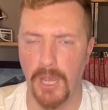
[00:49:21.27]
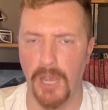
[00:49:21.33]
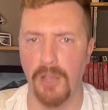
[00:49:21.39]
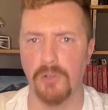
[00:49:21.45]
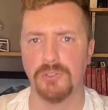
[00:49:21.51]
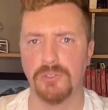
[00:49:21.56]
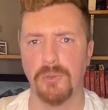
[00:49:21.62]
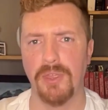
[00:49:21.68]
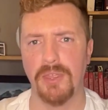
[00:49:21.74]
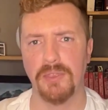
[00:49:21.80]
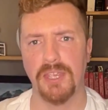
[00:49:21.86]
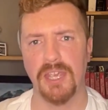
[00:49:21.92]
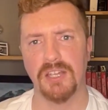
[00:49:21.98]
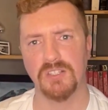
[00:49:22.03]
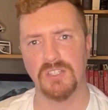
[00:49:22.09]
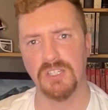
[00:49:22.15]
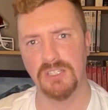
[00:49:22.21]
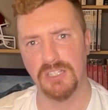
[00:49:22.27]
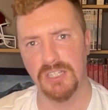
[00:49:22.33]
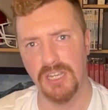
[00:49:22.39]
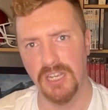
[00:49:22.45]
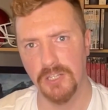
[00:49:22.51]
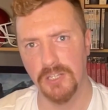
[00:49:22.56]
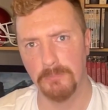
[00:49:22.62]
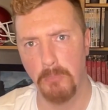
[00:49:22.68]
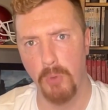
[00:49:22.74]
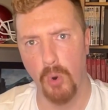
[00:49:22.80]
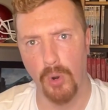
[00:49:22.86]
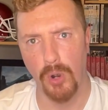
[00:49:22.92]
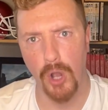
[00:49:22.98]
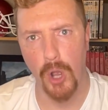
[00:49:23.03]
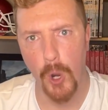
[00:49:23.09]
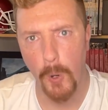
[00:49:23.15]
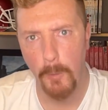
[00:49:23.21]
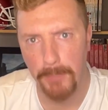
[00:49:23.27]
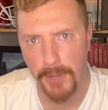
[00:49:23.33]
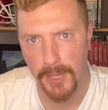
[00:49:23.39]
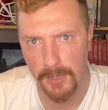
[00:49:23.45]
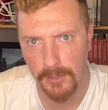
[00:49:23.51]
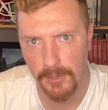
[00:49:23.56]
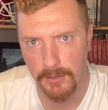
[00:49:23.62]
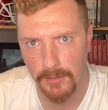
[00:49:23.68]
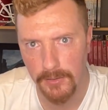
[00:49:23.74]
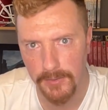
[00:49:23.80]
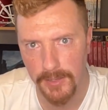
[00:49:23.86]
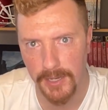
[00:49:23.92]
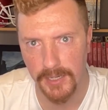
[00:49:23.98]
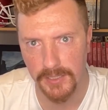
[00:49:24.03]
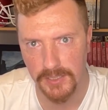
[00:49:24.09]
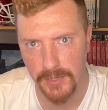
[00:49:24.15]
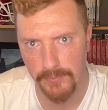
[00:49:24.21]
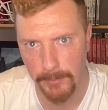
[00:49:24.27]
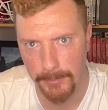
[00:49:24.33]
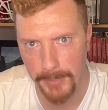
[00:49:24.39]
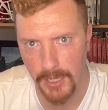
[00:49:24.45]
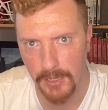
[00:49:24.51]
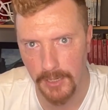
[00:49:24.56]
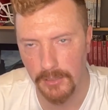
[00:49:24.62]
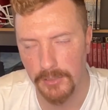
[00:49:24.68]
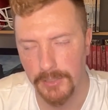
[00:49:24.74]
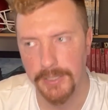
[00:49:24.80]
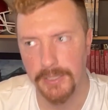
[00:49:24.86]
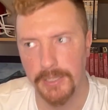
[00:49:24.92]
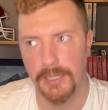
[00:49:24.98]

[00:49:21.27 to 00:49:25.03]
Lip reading: I also think the SEC is more open than it's ever been,